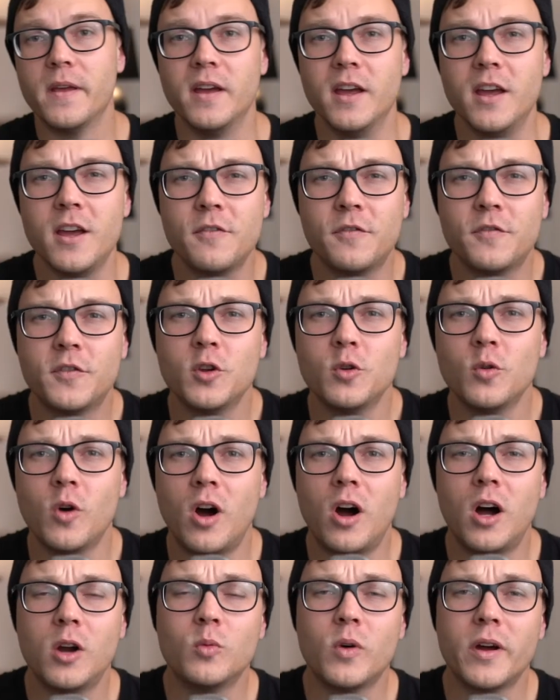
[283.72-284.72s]
If you
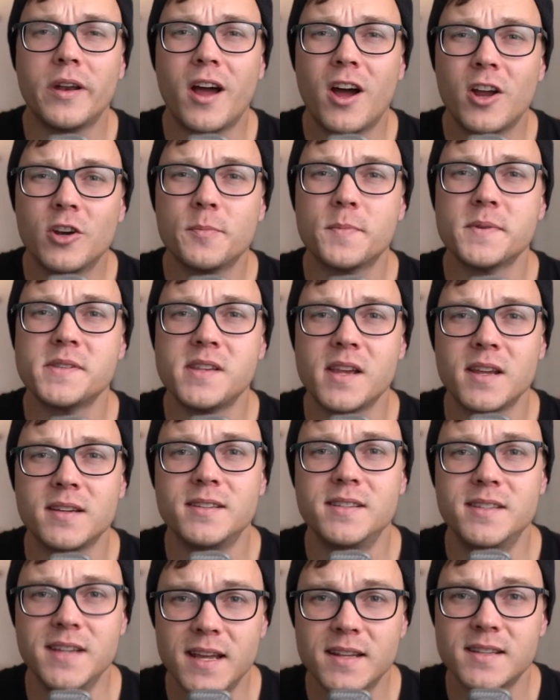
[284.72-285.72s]
are
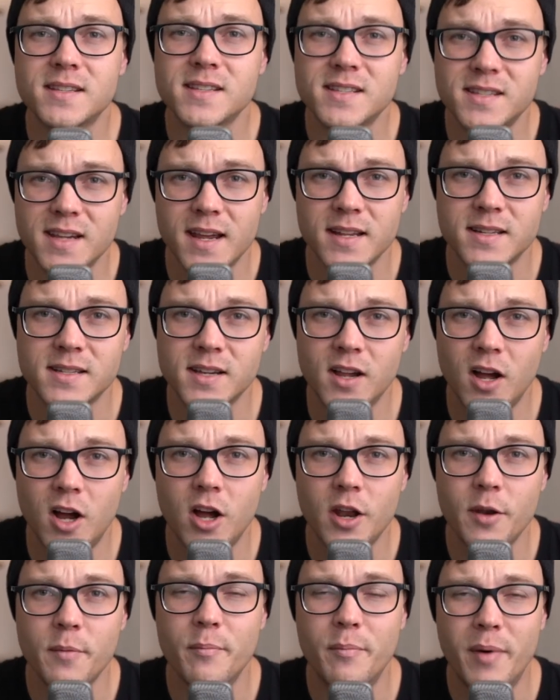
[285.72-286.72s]
100% dead set
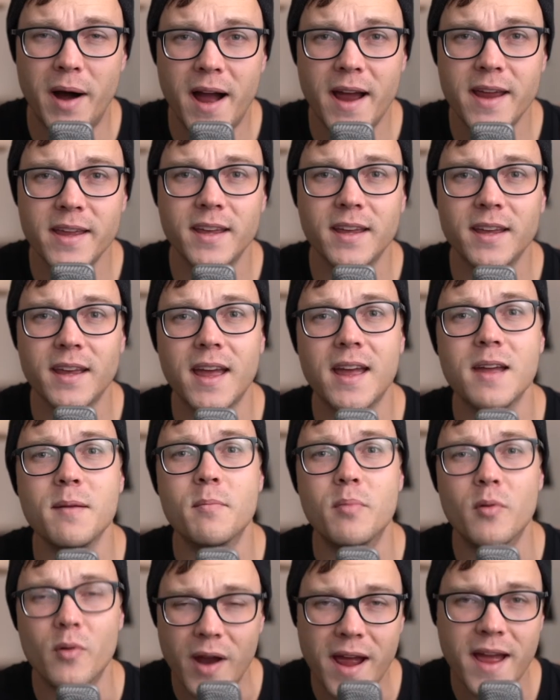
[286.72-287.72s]
on buying a
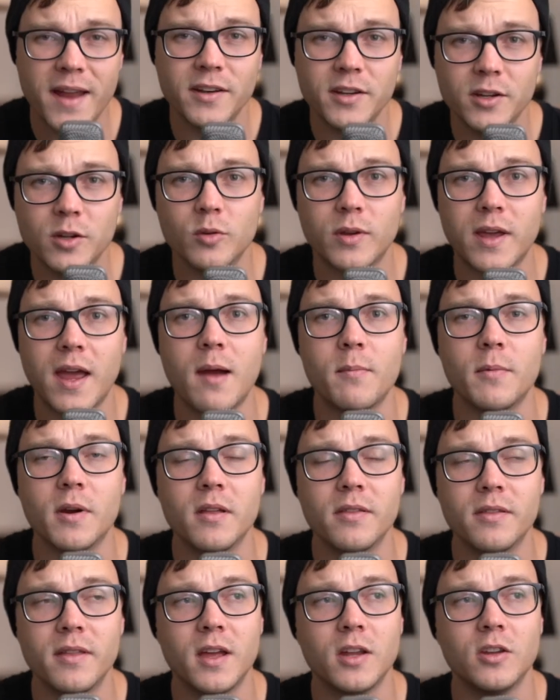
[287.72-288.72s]
brand new camera,
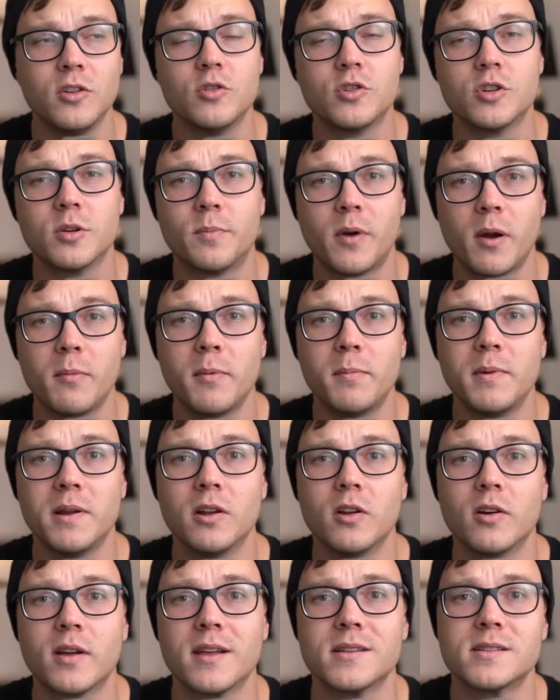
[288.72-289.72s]
then you should probably
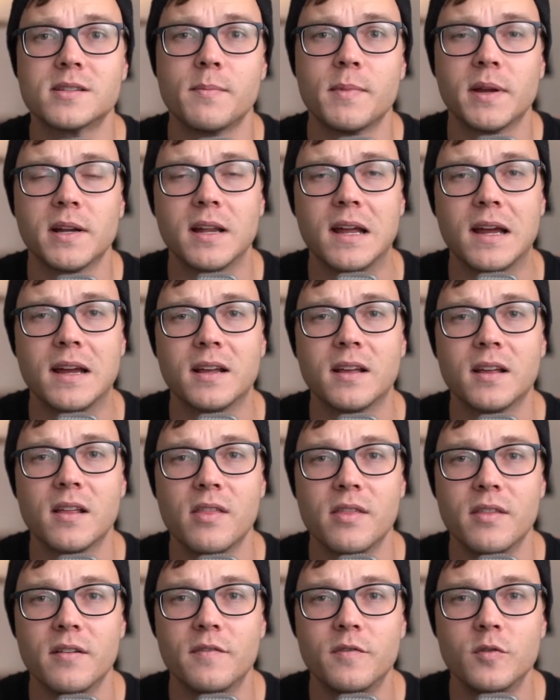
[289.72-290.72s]
look at something like
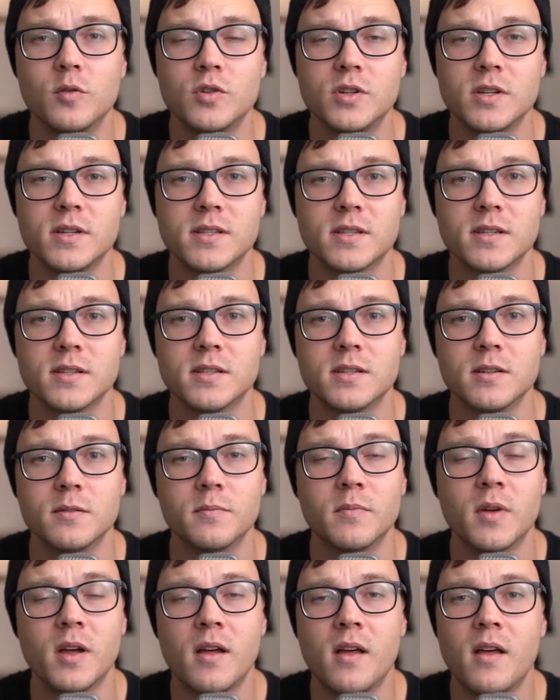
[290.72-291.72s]
the Fuji
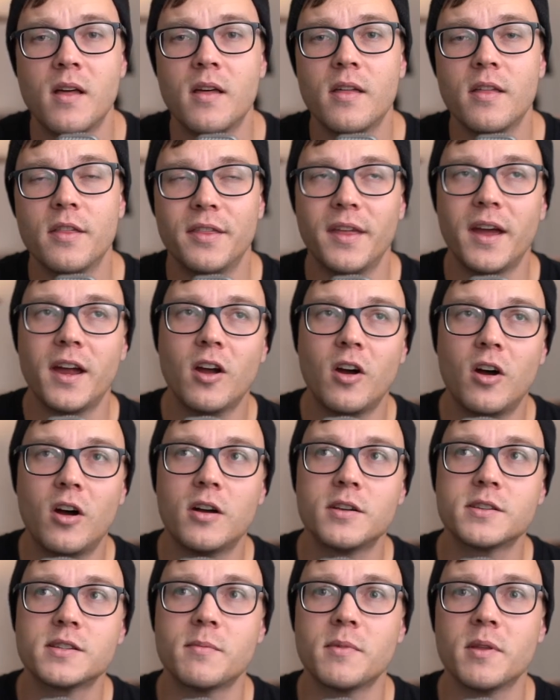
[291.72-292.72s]
system. They are
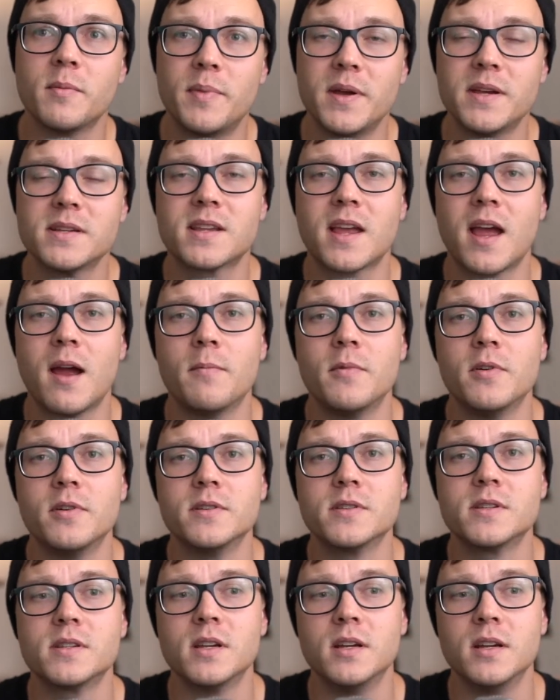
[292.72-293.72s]
some of the best cameras